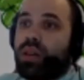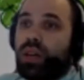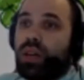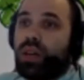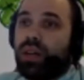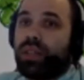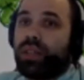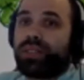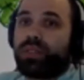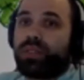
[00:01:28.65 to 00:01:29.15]

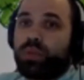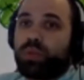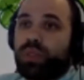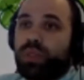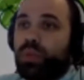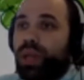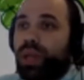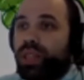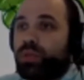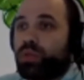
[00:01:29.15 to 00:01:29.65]
So the
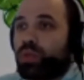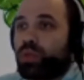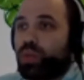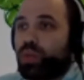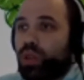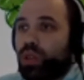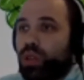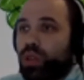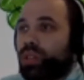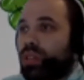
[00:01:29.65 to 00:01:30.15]
way it would
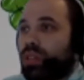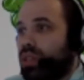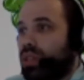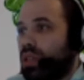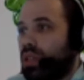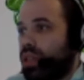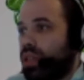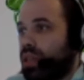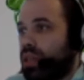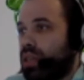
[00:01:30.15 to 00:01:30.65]
work,
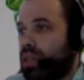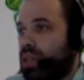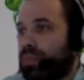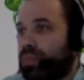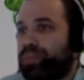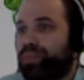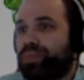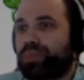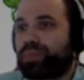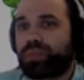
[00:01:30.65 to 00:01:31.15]

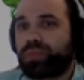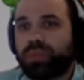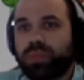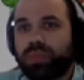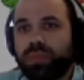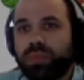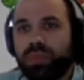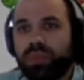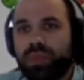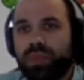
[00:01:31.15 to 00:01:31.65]

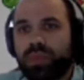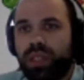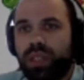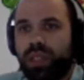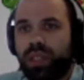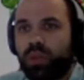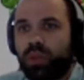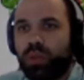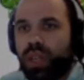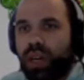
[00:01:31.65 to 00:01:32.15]

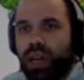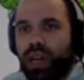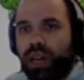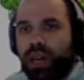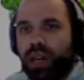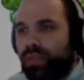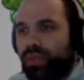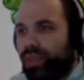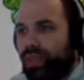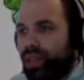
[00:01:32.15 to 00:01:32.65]
you would
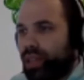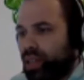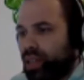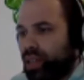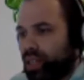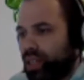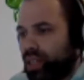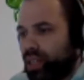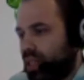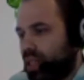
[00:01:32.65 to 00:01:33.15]
have
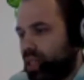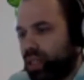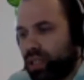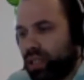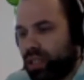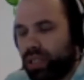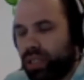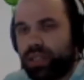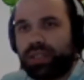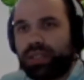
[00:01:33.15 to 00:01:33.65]

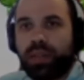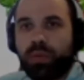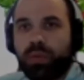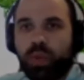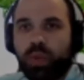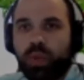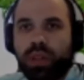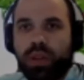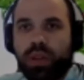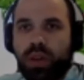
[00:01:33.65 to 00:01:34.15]
some
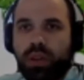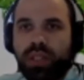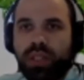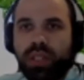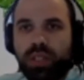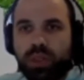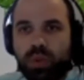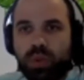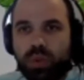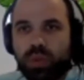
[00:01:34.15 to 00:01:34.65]

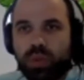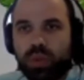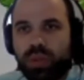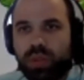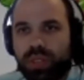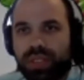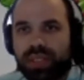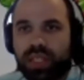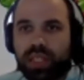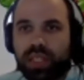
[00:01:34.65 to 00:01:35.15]
Win32
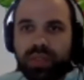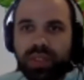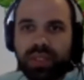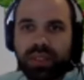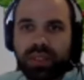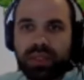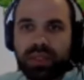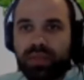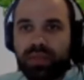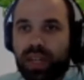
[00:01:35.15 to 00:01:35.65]

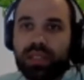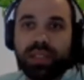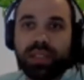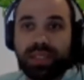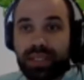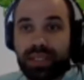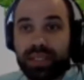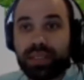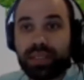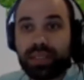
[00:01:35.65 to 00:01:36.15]
service running the
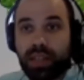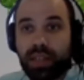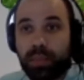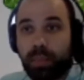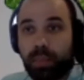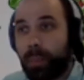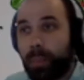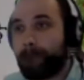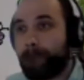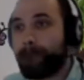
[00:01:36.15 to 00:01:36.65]
system
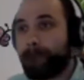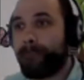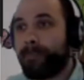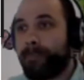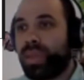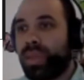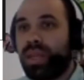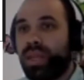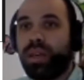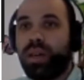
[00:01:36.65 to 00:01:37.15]

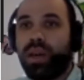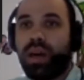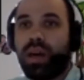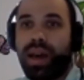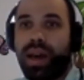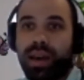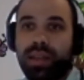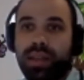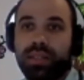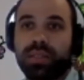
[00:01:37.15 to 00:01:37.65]

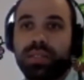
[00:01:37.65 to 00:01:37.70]
and